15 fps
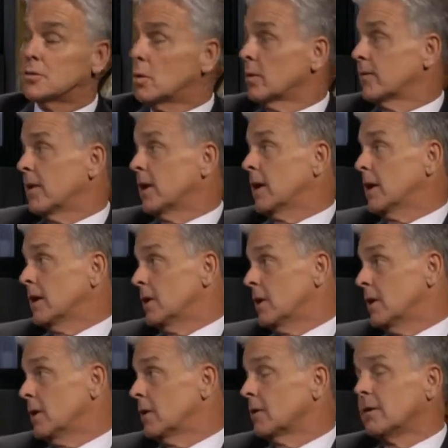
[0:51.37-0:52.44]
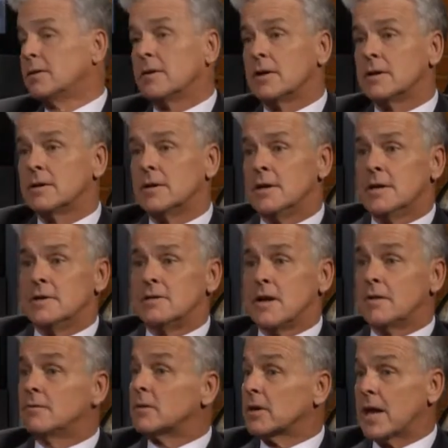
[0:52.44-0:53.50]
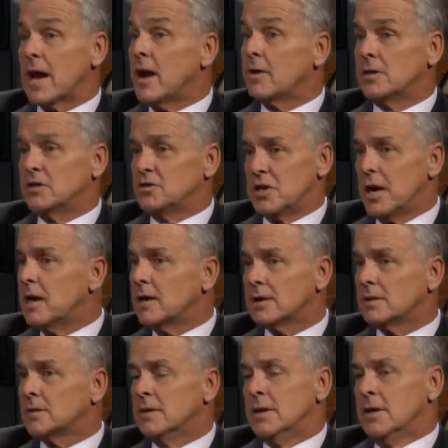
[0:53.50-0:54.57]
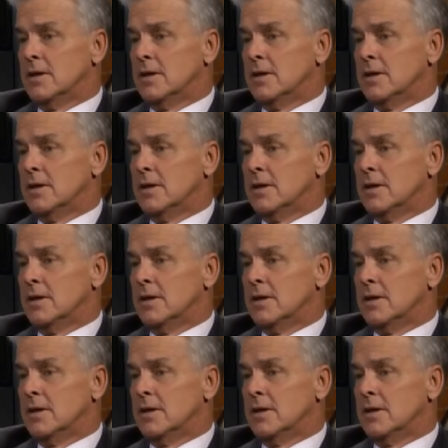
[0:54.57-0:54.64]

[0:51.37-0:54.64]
or if they get a year in the Denver County Jail,